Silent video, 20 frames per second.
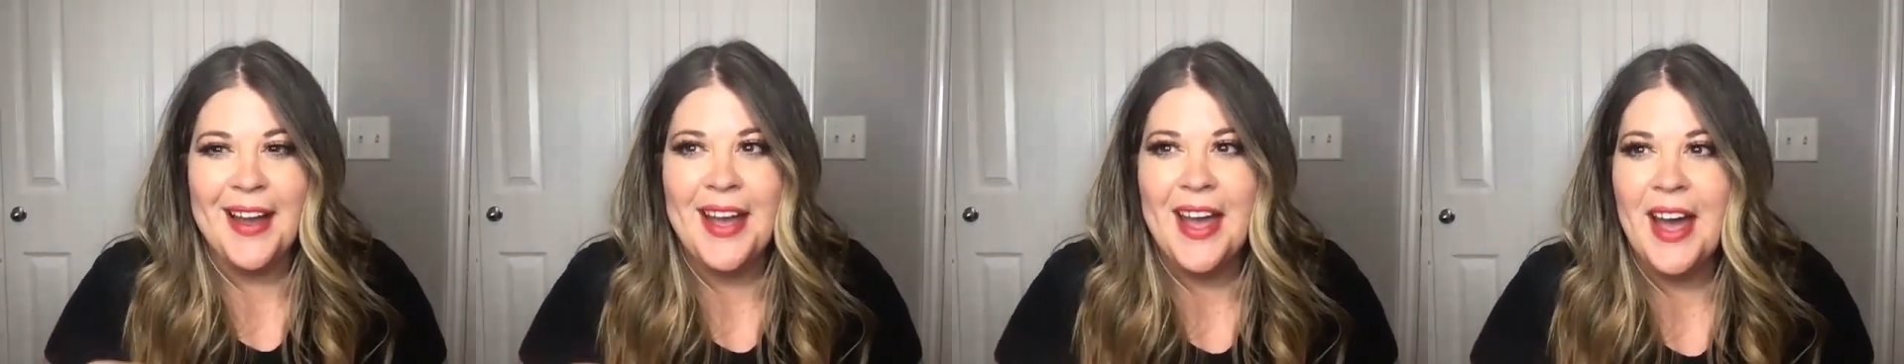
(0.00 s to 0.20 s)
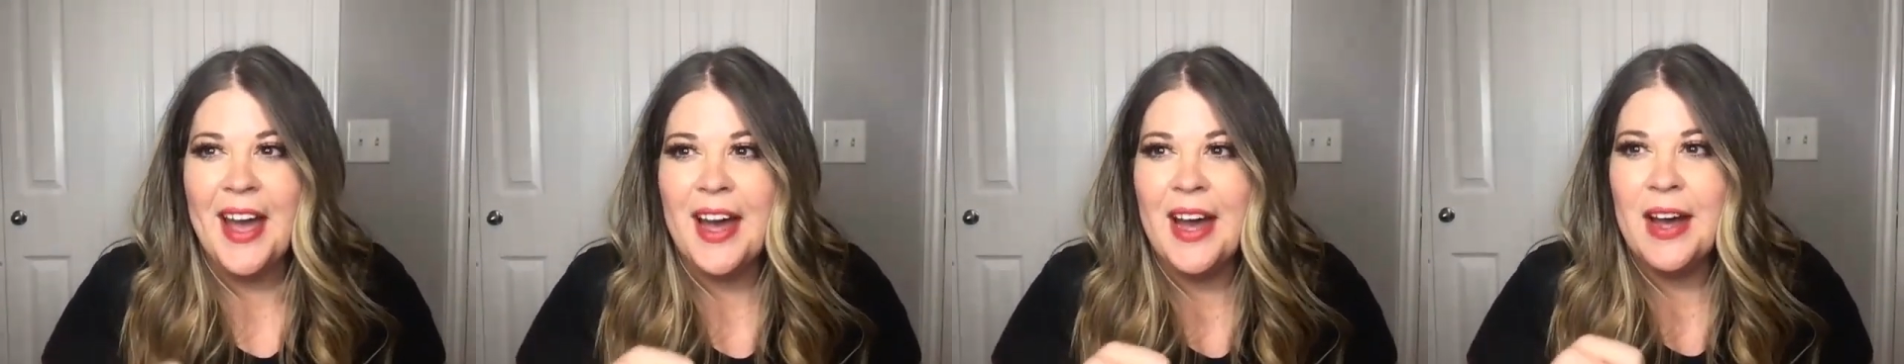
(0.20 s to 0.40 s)

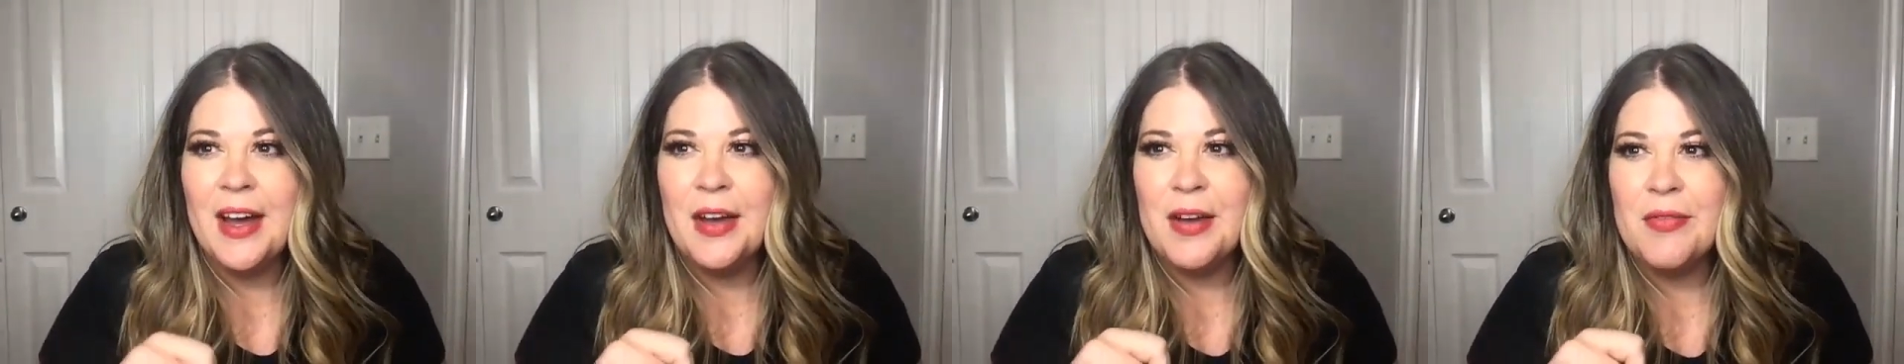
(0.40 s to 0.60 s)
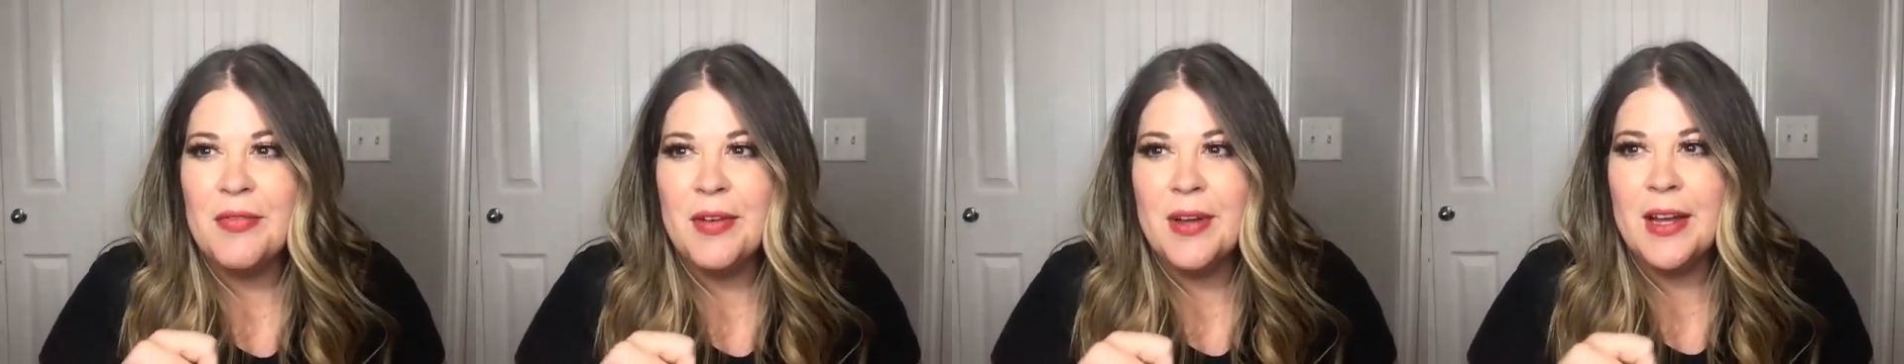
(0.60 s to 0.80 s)

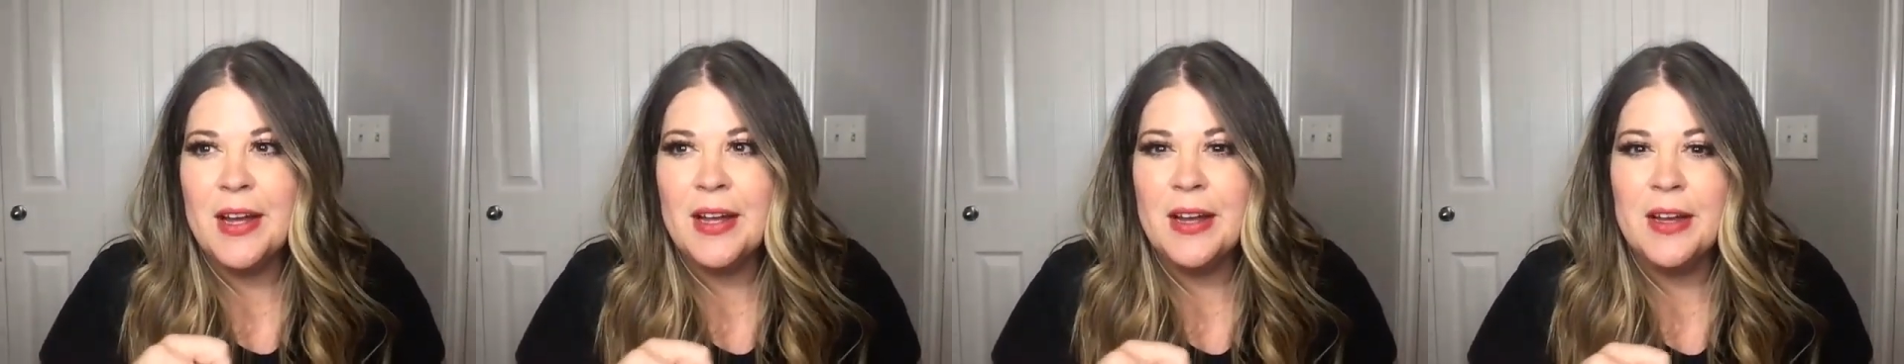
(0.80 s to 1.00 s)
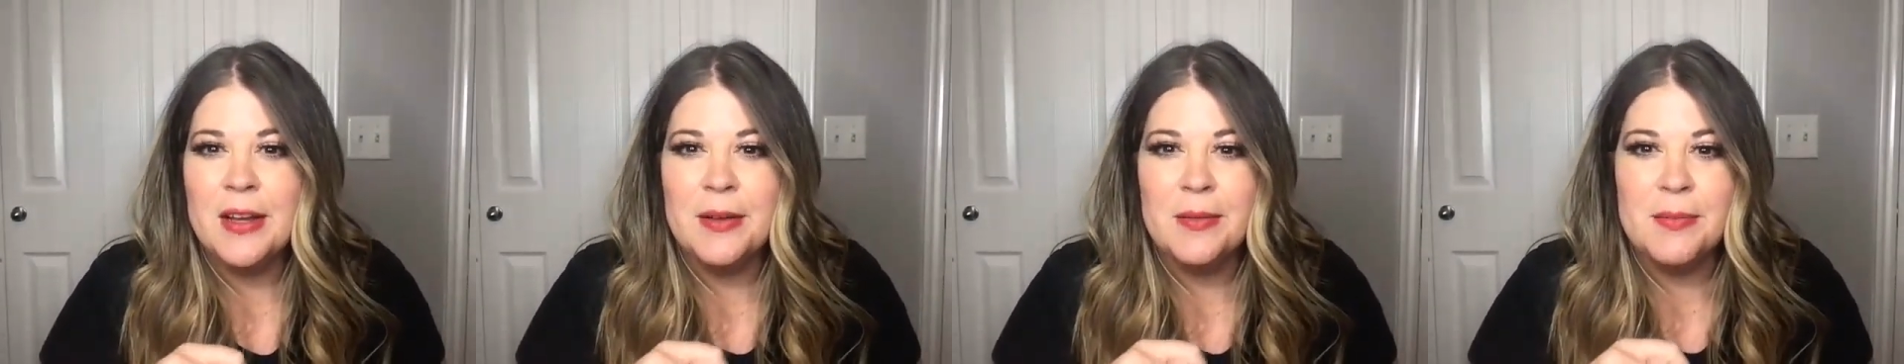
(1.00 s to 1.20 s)
have
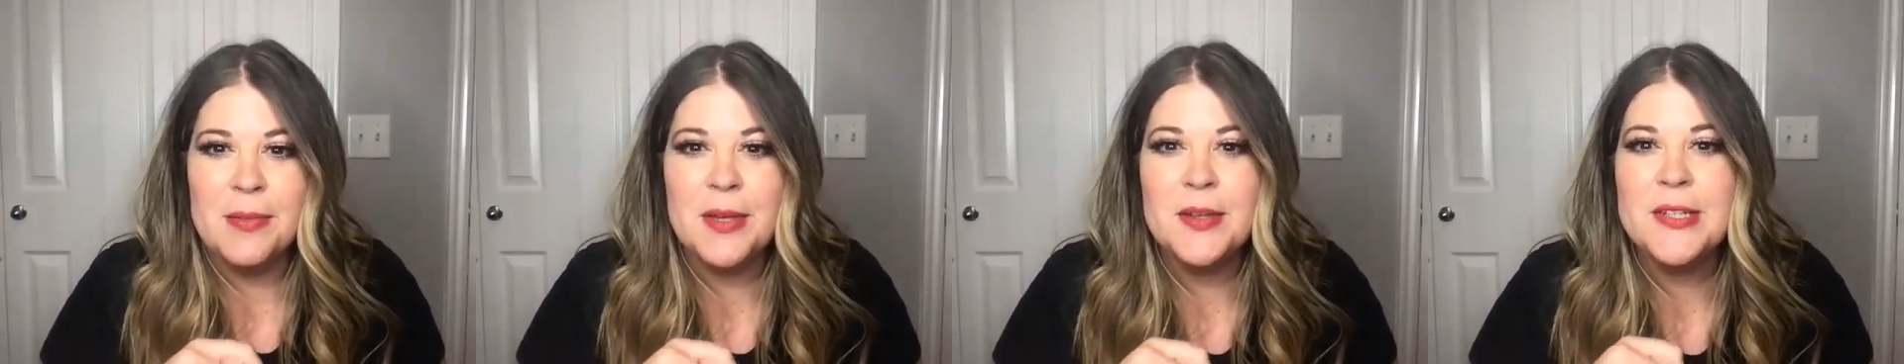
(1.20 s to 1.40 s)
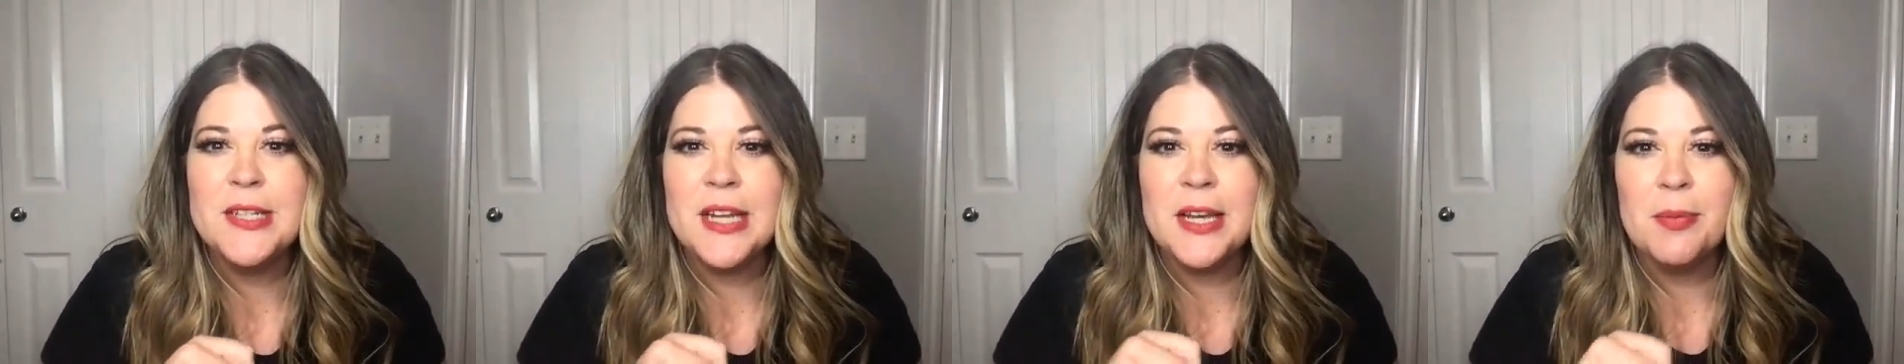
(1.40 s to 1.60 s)
a
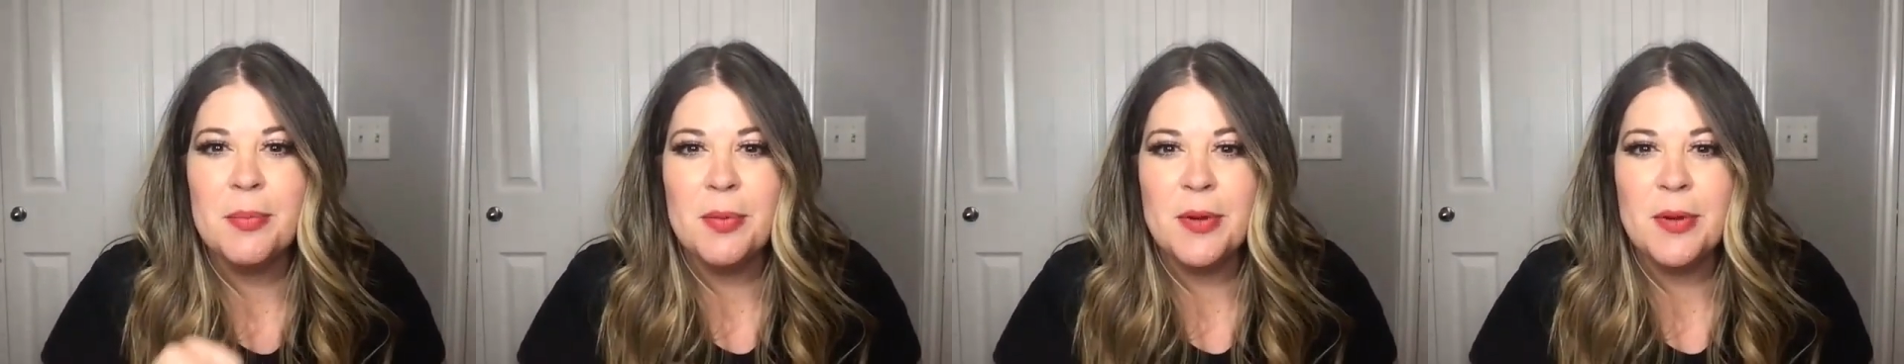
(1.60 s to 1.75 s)
music